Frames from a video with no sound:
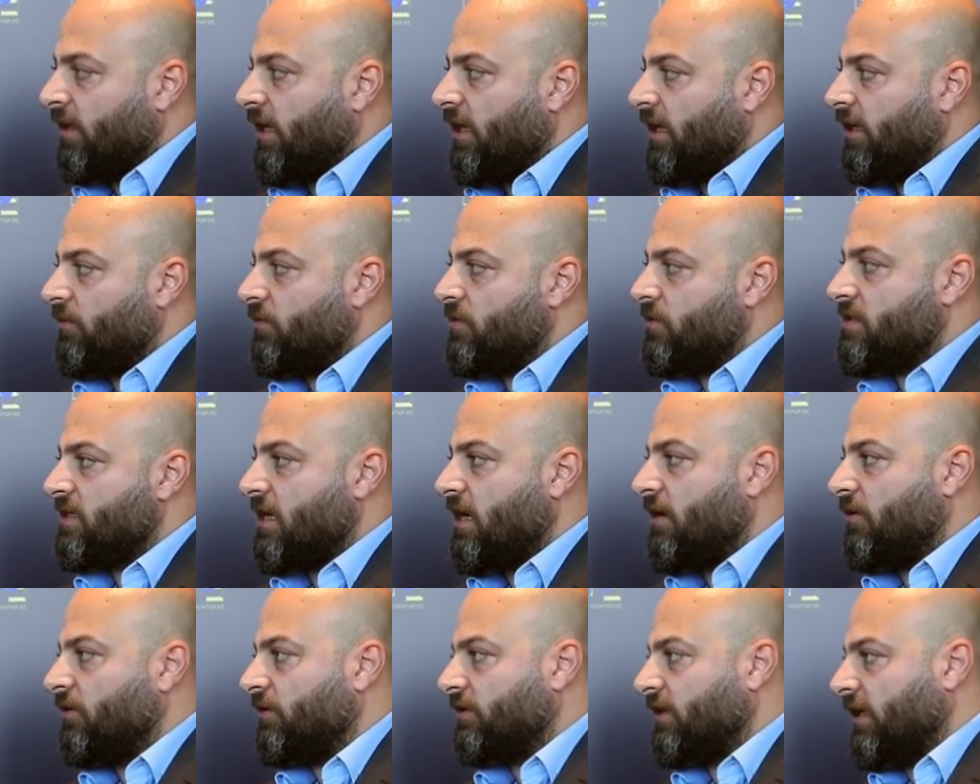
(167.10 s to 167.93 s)
and
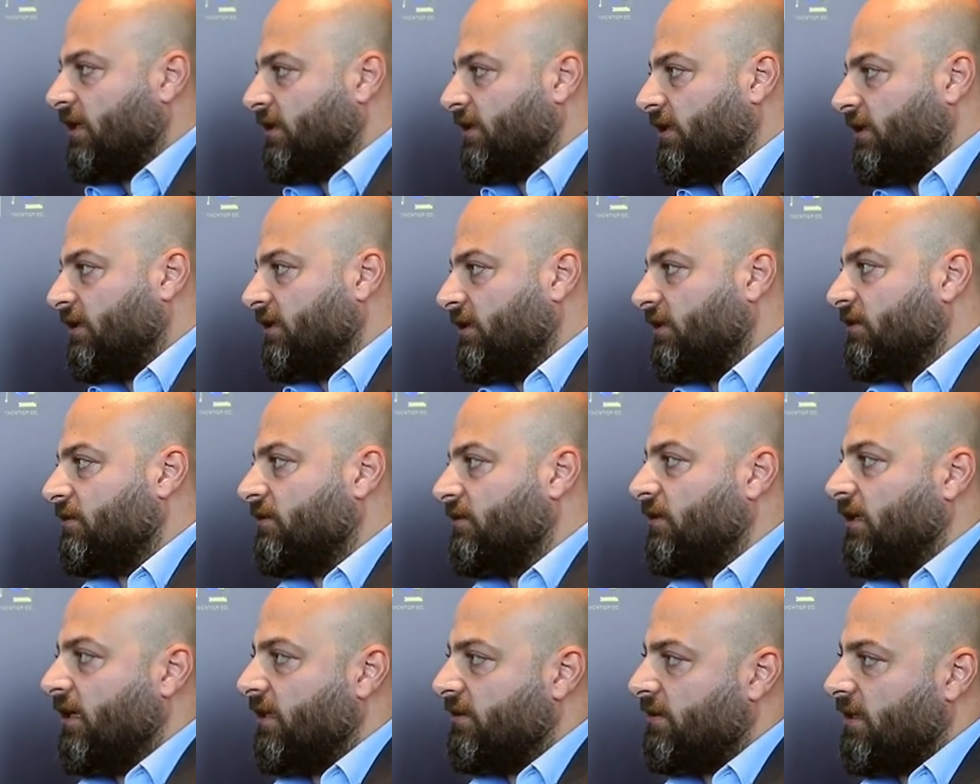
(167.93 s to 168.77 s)
without any
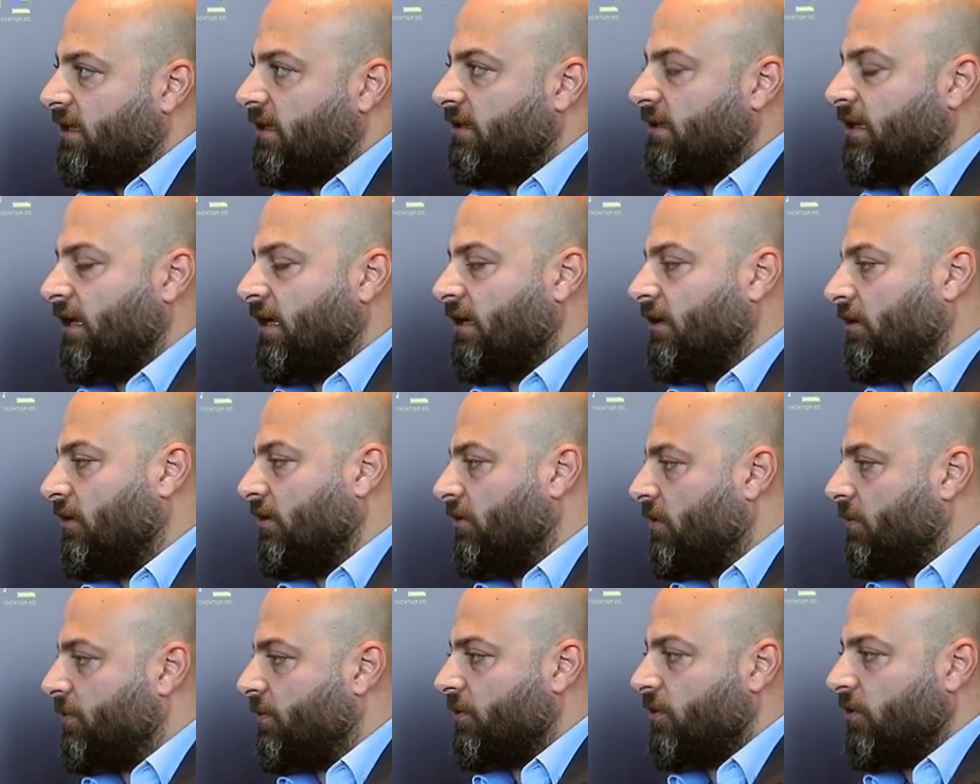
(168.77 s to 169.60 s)
headache uh,
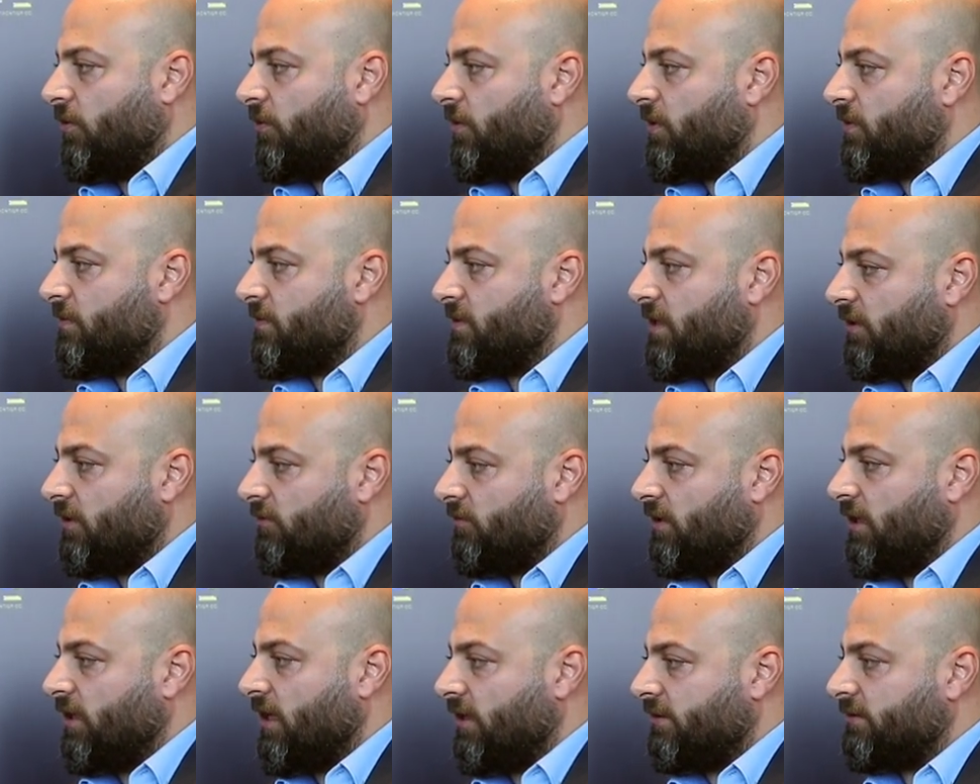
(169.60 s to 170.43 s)
or problem
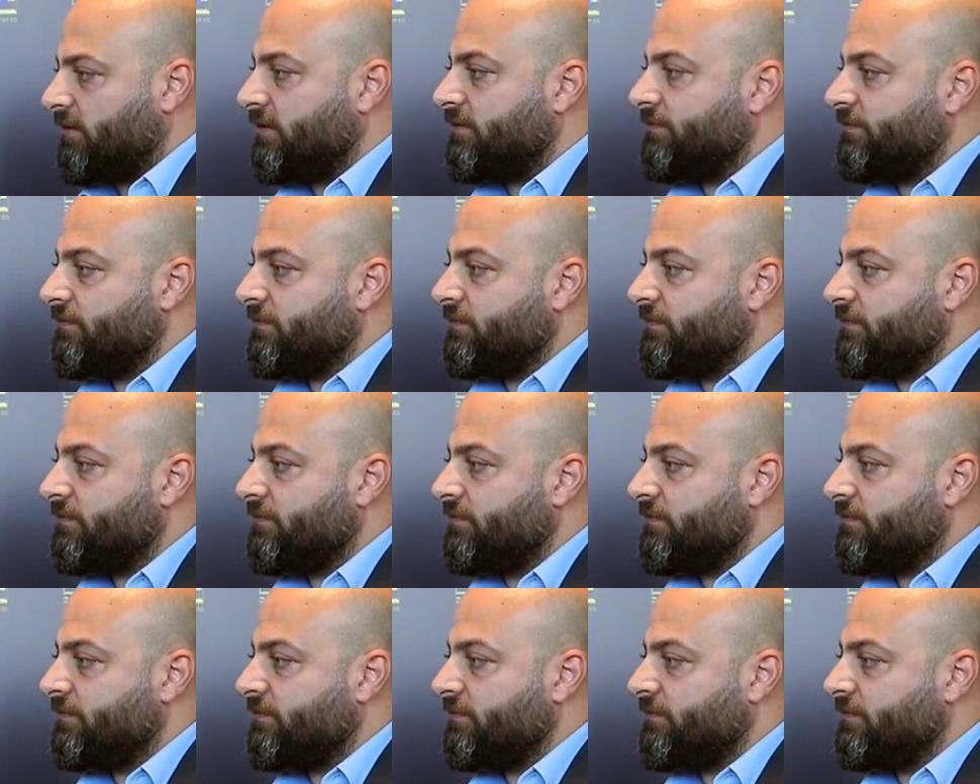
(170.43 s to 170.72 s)
that we had.